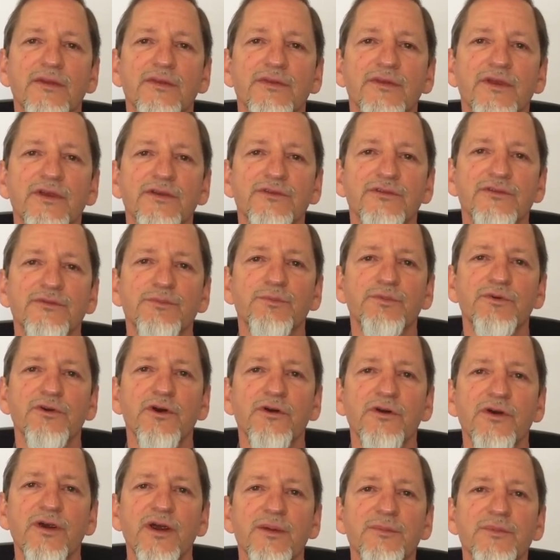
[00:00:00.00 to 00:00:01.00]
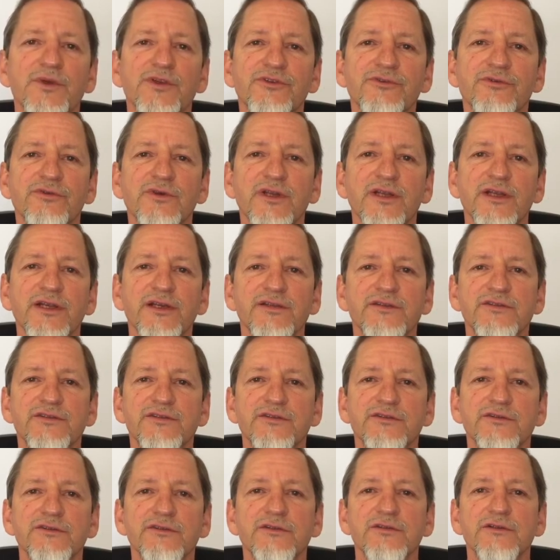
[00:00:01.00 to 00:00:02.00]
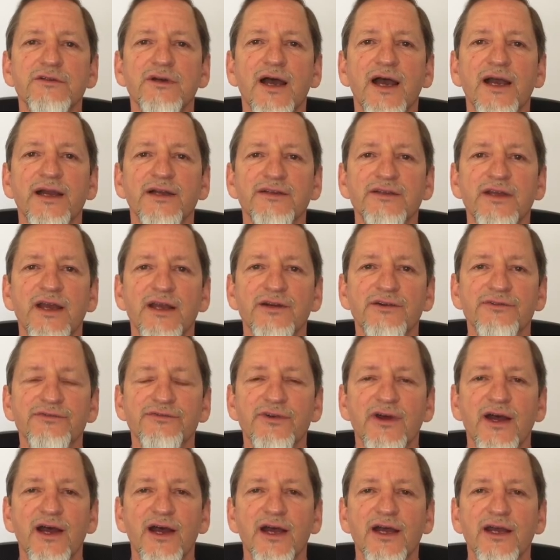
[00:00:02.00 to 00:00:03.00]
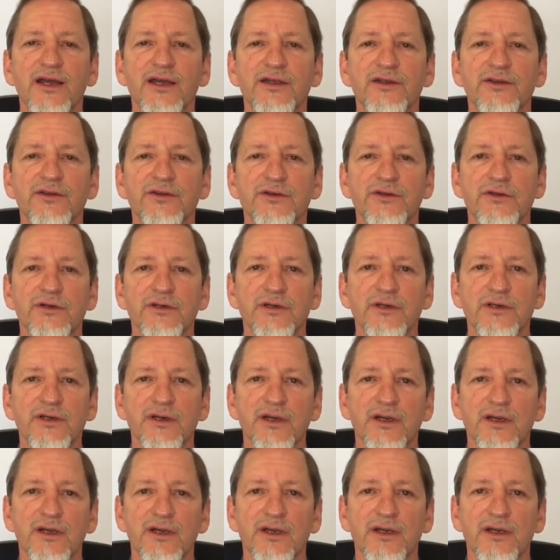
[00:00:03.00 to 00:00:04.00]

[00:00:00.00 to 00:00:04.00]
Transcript: this program is really to identify your